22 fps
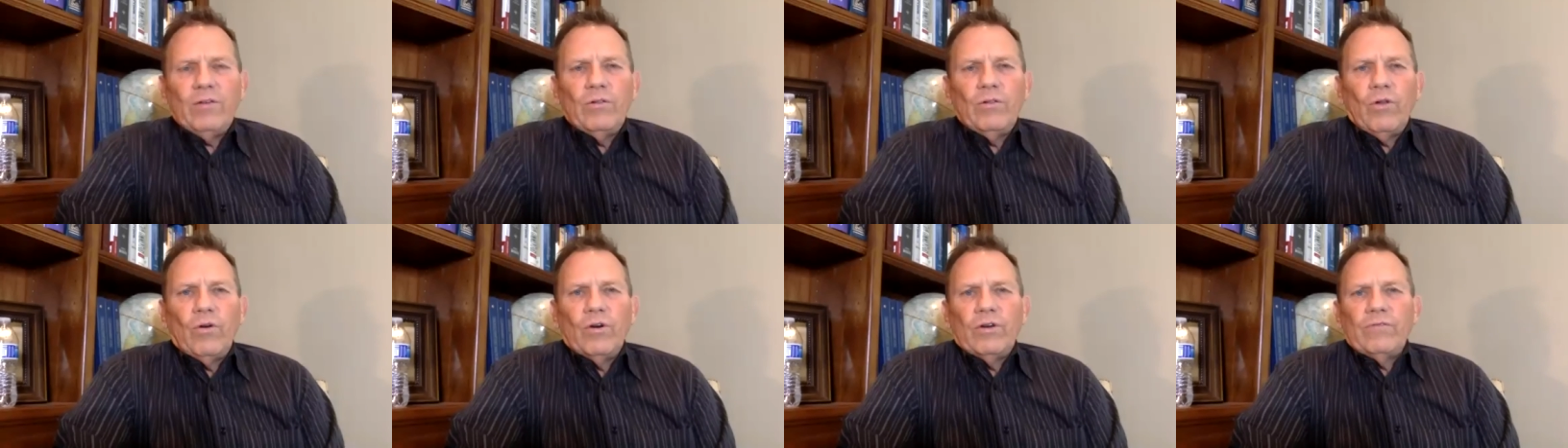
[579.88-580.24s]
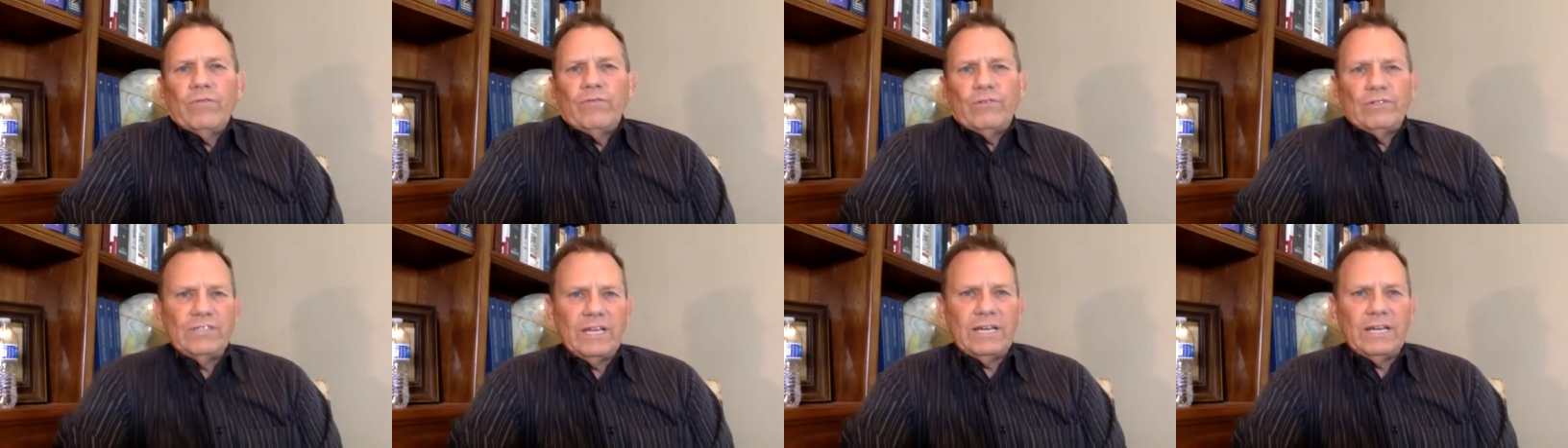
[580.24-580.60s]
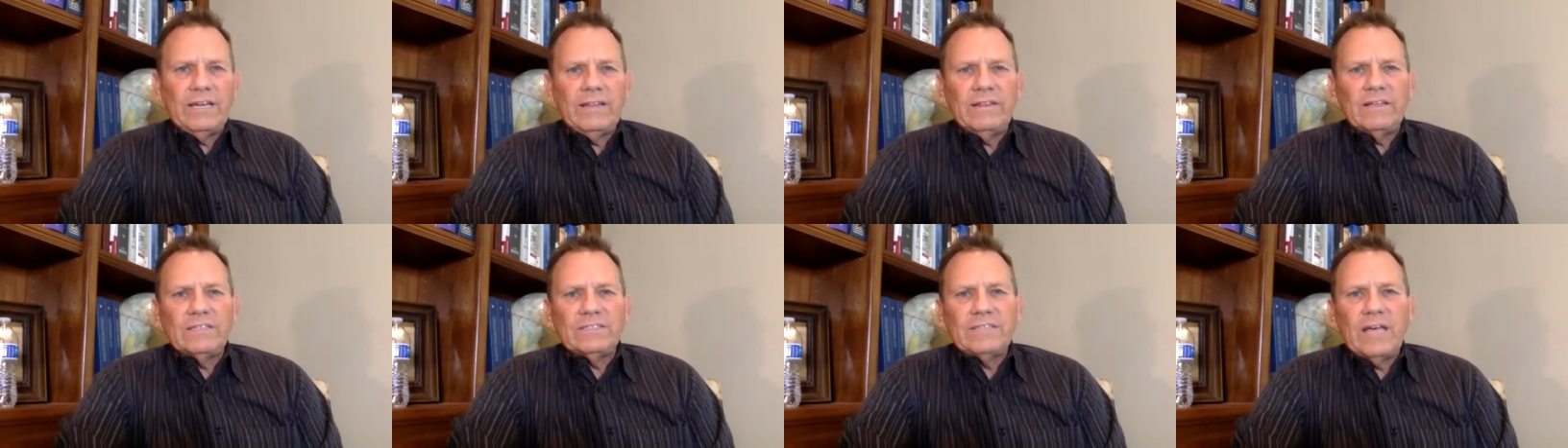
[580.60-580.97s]
Lauren, for setting
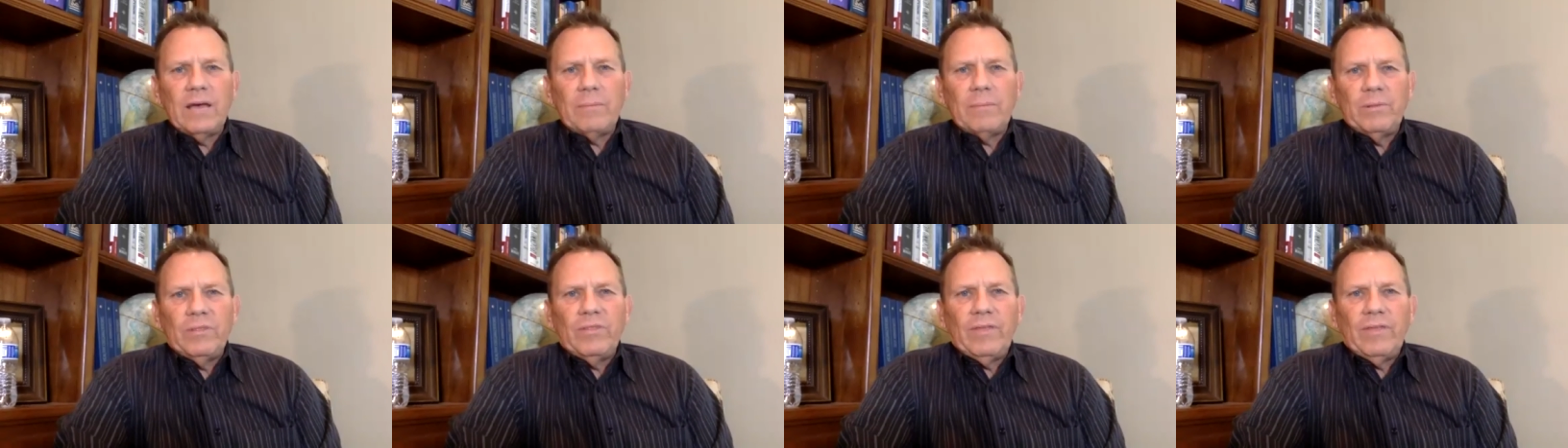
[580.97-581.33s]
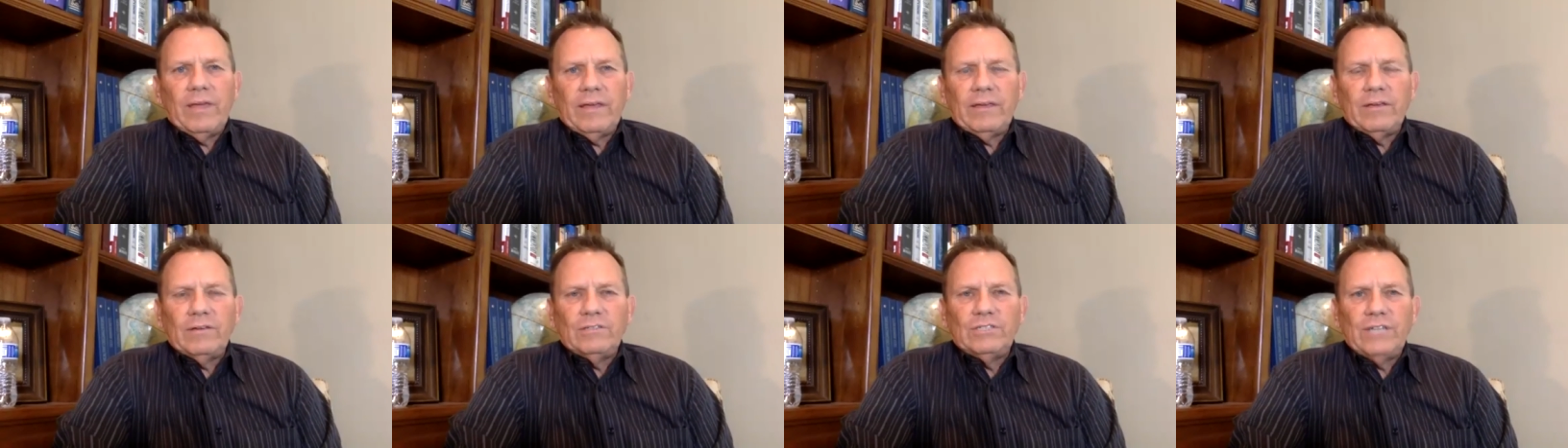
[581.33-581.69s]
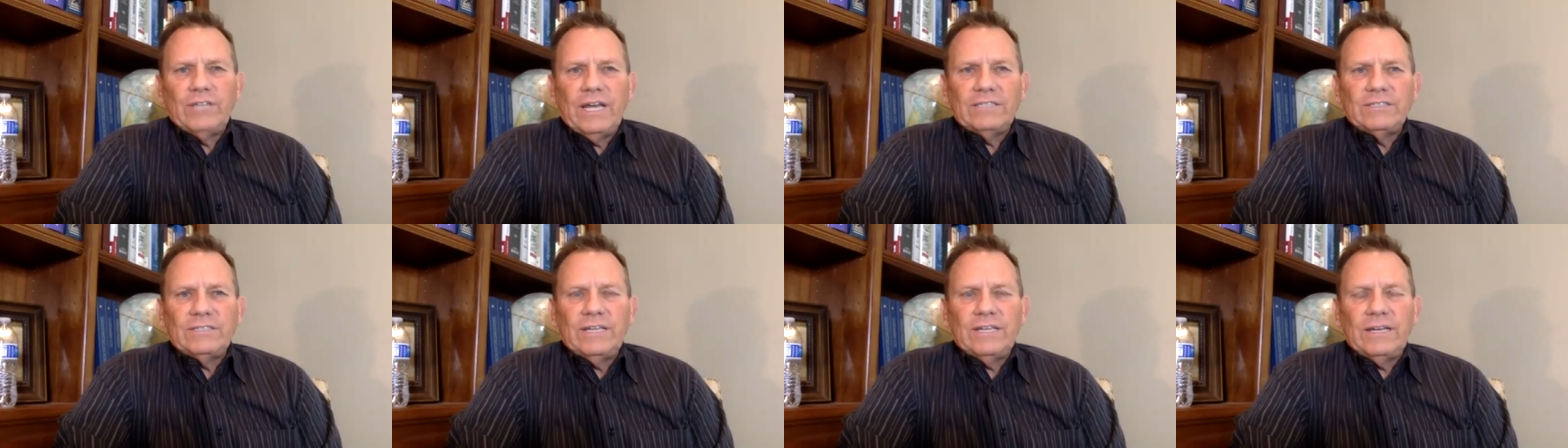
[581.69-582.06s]
this up, and thank you,
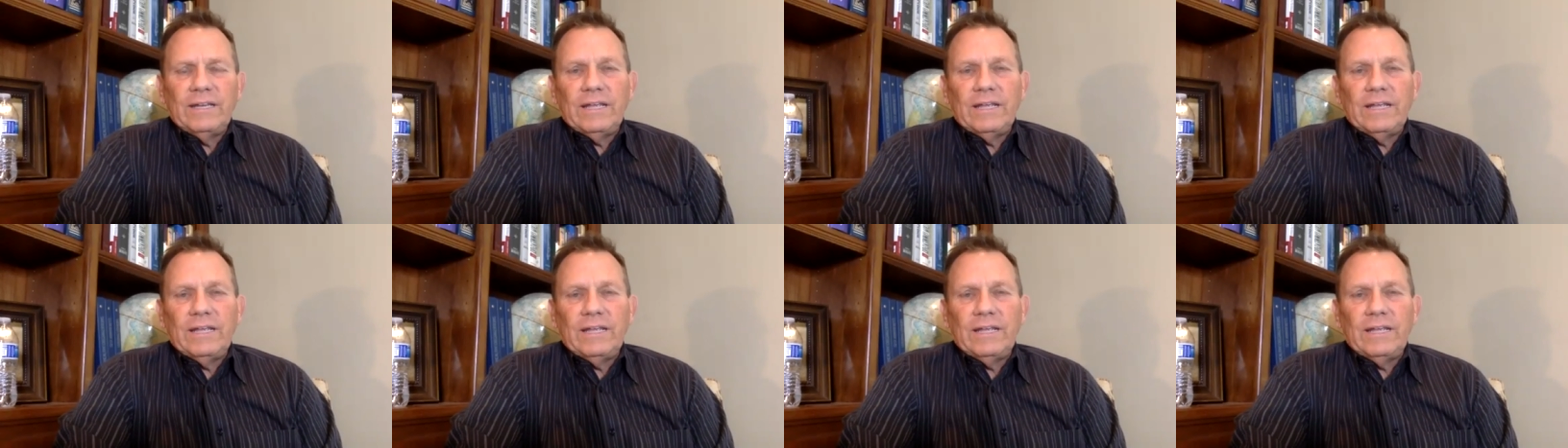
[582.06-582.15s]
Jason.